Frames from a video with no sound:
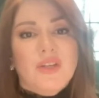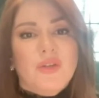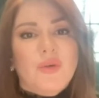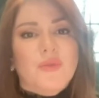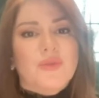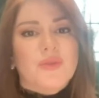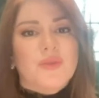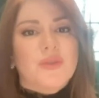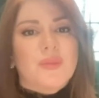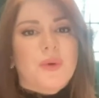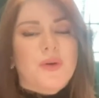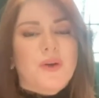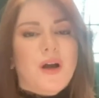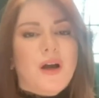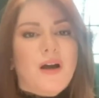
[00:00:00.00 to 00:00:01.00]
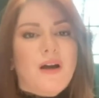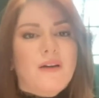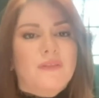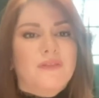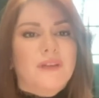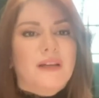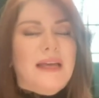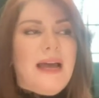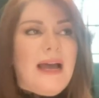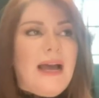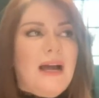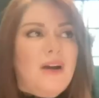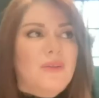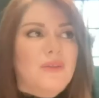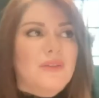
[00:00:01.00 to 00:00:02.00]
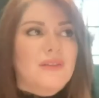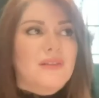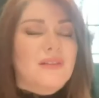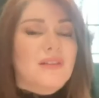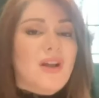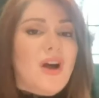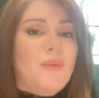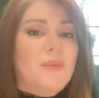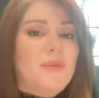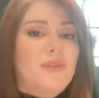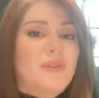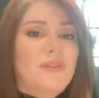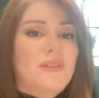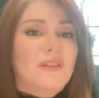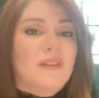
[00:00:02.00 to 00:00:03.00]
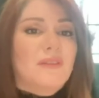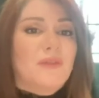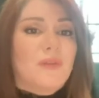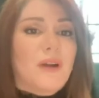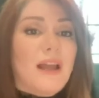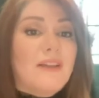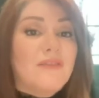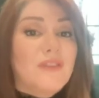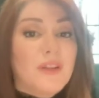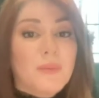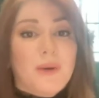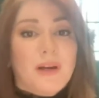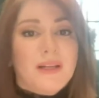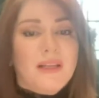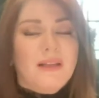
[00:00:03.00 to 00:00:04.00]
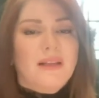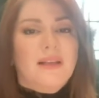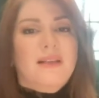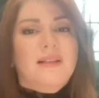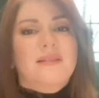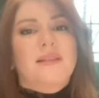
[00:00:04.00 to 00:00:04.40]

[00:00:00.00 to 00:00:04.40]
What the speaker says: You also spoke of how this is an opportunity for everybody,